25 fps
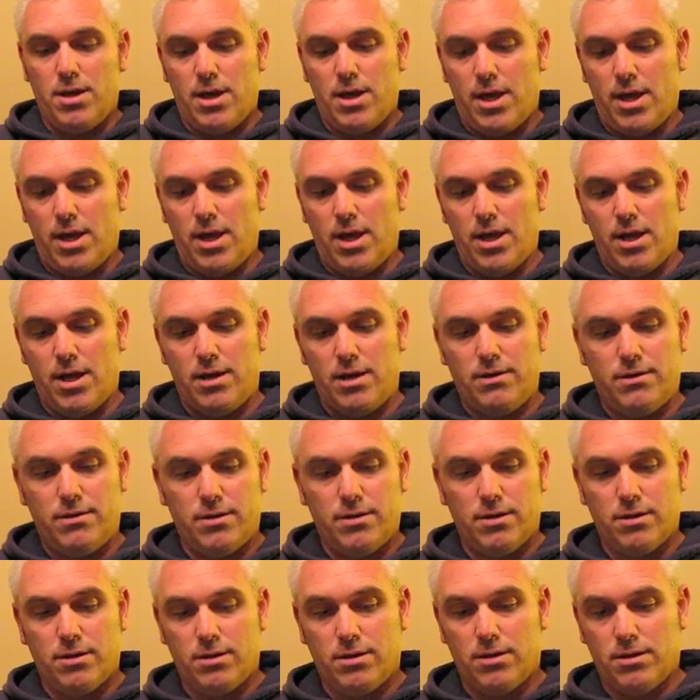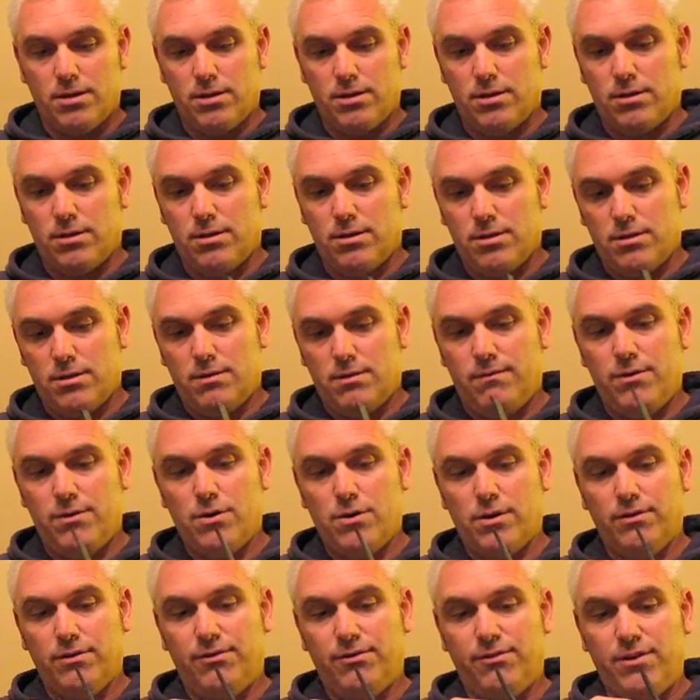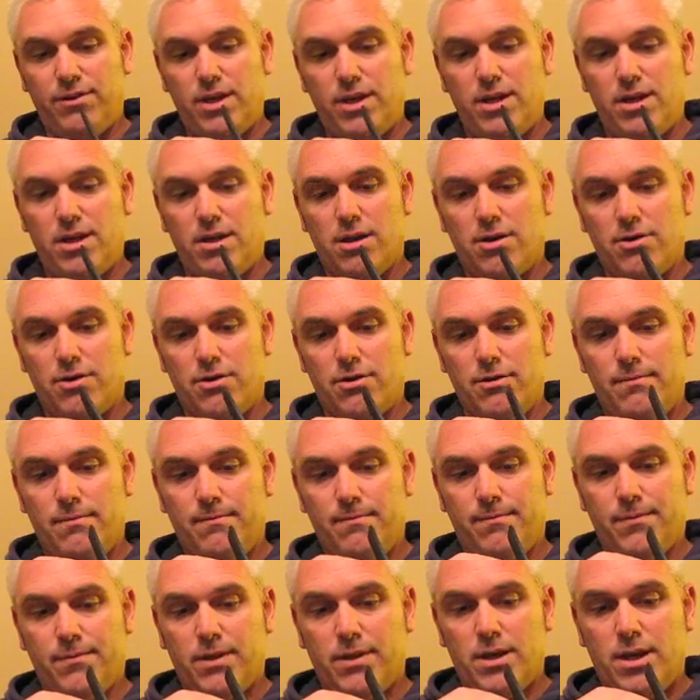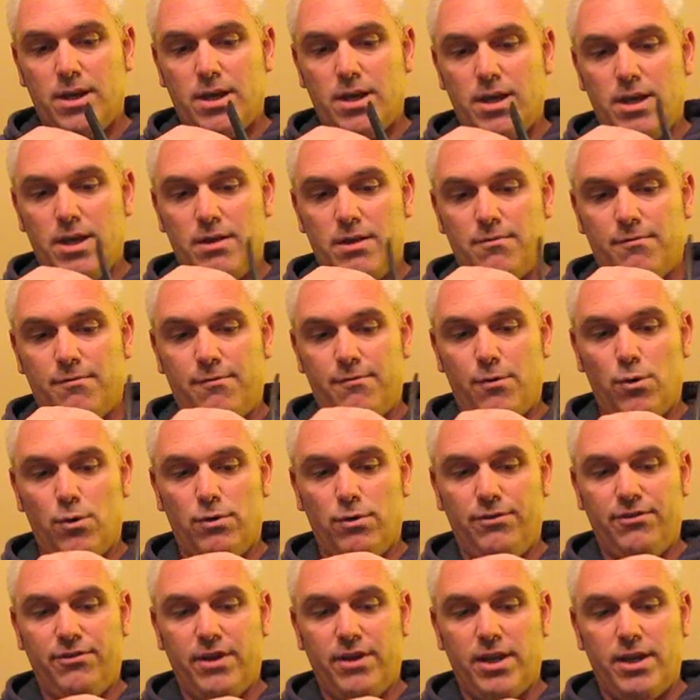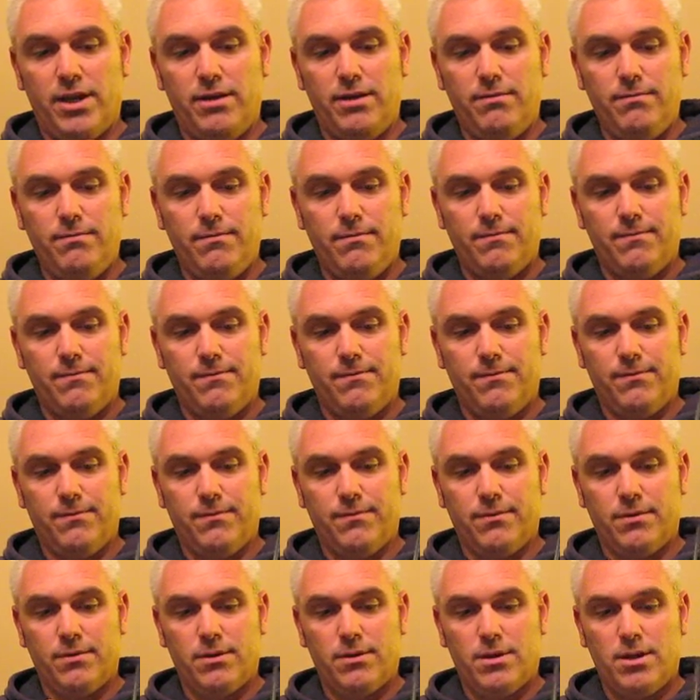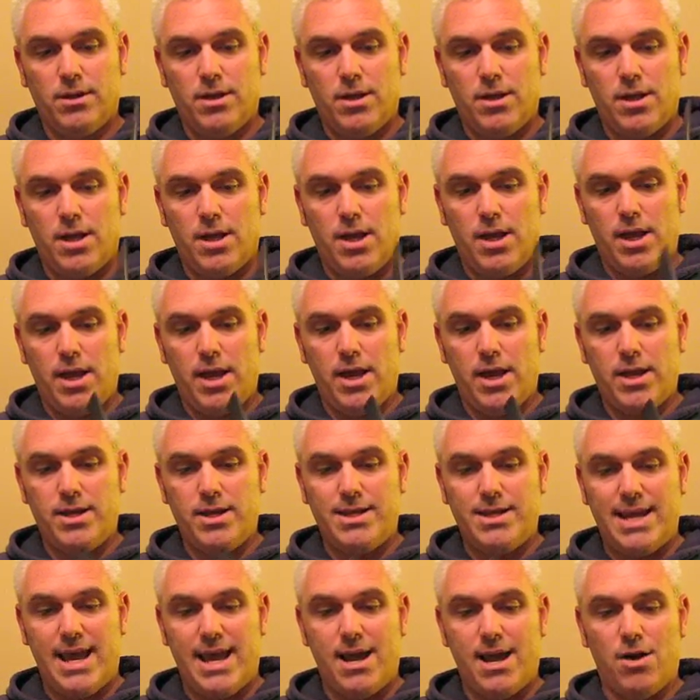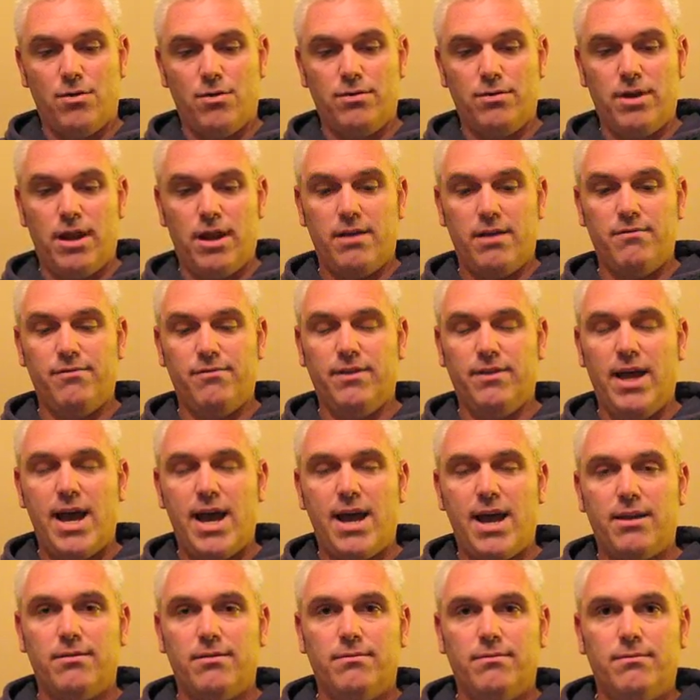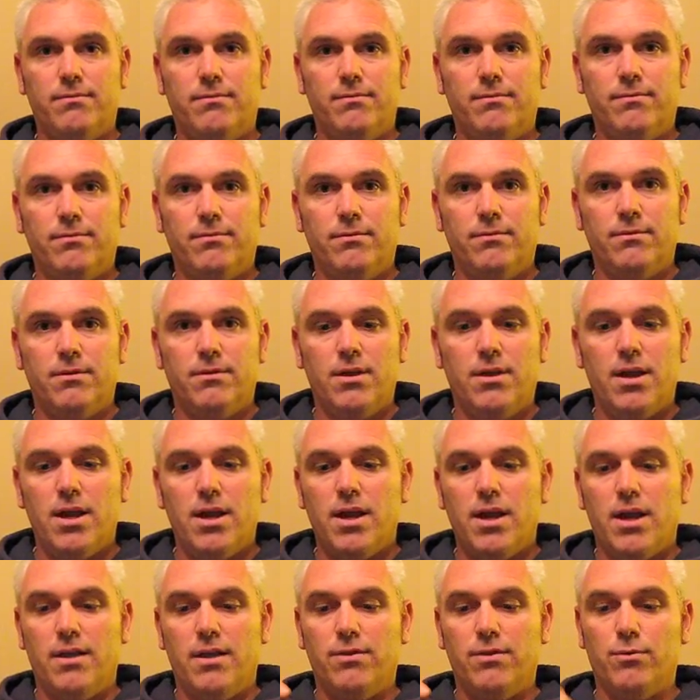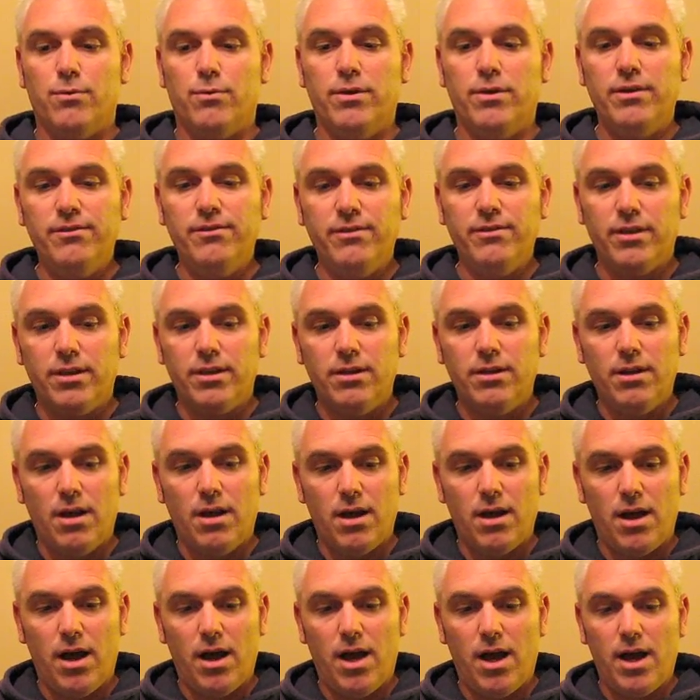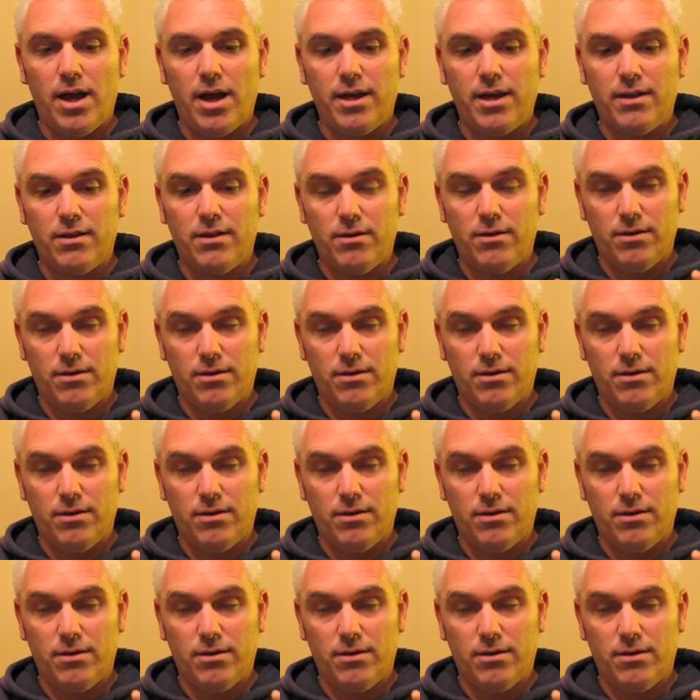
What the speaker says: And you can see here, it folds in and down and flat. And the reason I